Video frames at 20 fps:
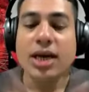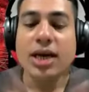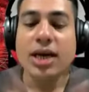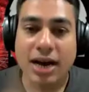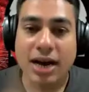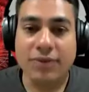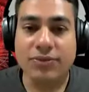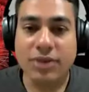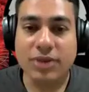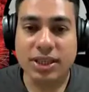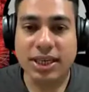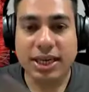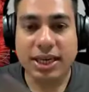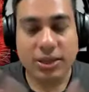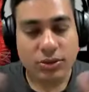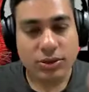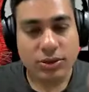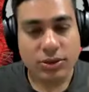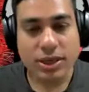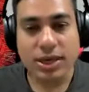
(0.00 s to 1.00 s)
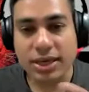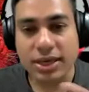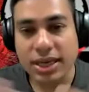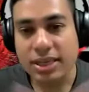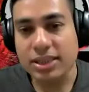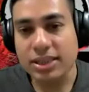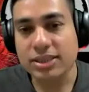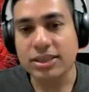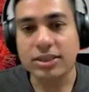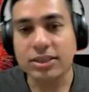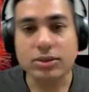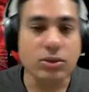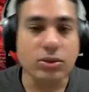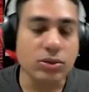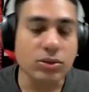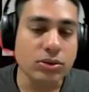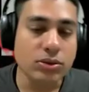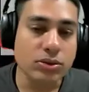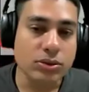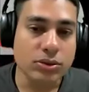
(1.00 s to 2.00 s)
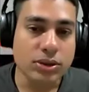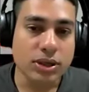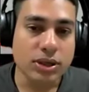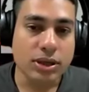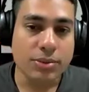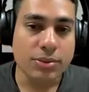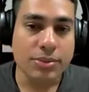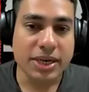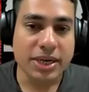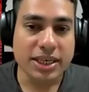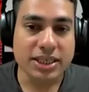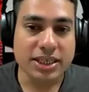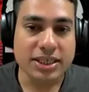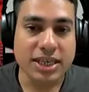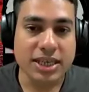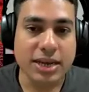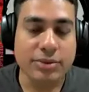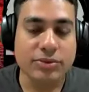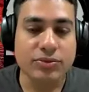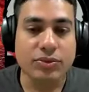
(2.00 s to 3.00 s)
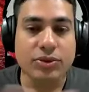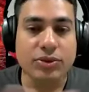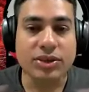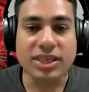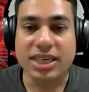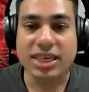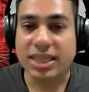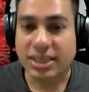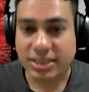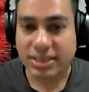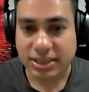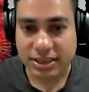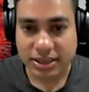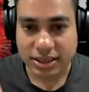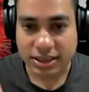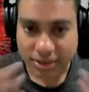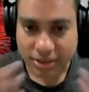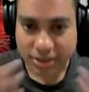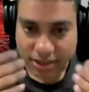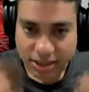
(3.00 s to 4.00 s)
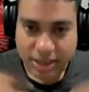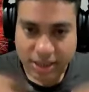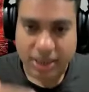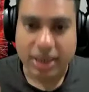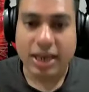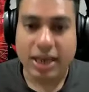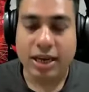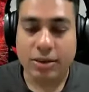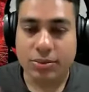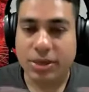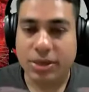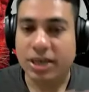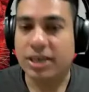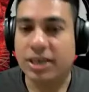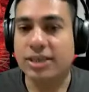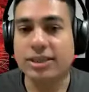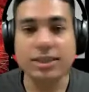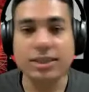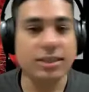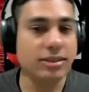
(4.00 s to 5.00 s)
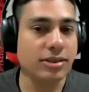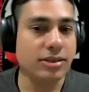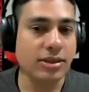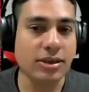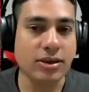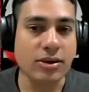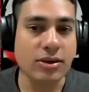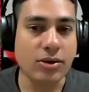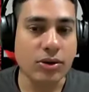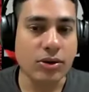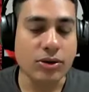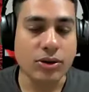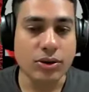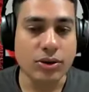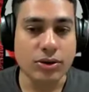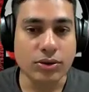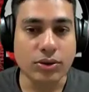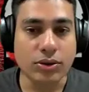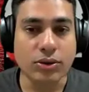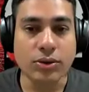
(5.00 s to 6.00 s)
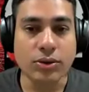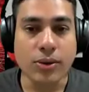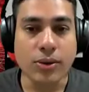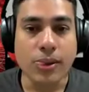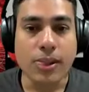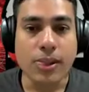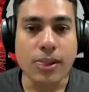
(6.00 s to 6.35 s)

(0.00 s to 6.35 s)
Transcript: After that, you can take the Cisco practice labs for DNS Center and practice it on your own.